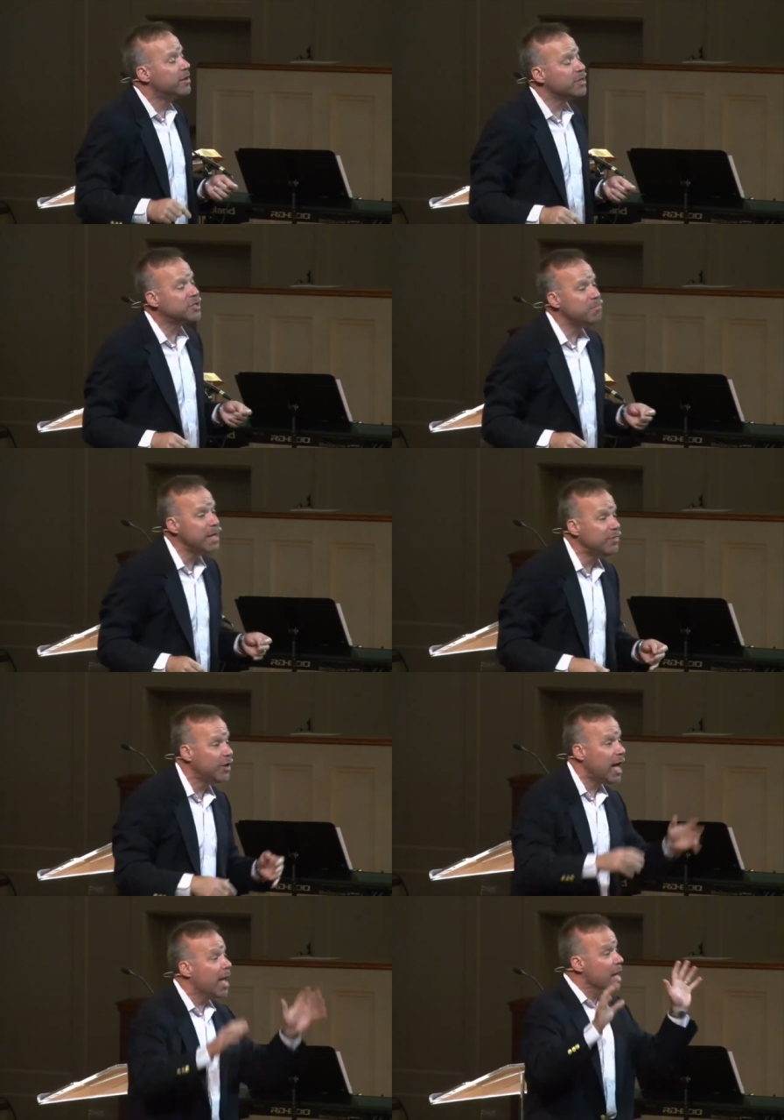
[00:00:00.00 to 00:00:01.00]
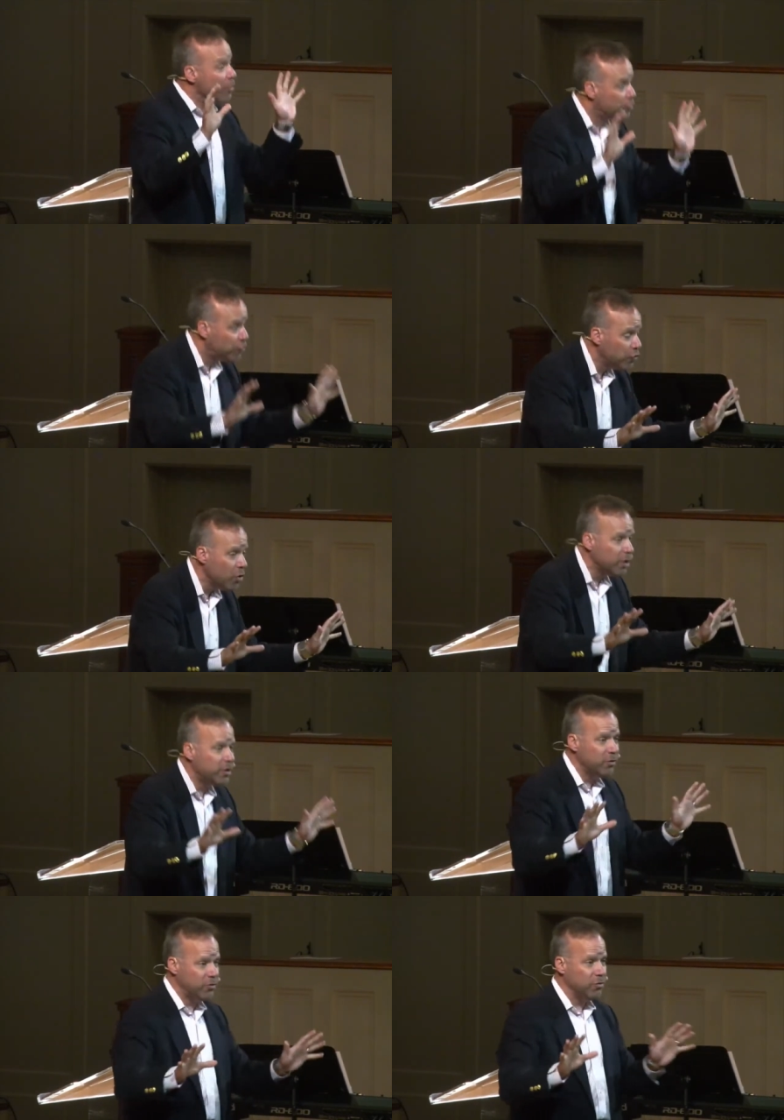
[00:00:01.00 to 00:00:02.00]
doesn't mean that I
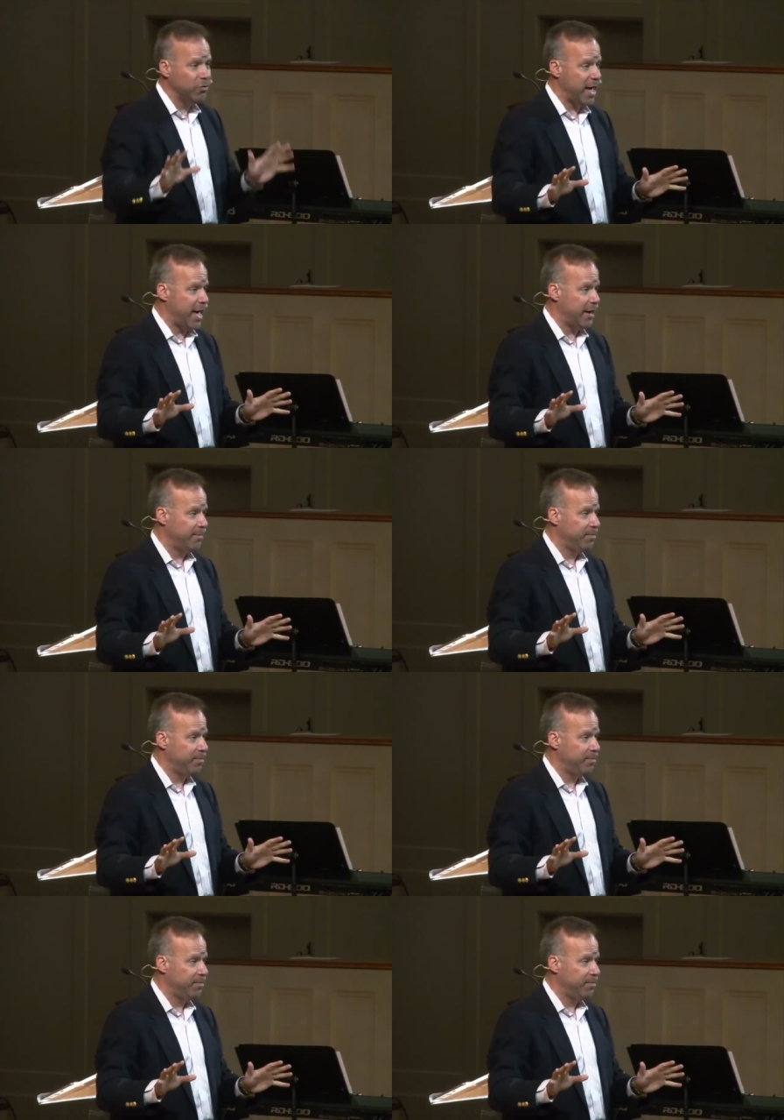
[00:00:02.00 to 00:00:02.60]
should do that.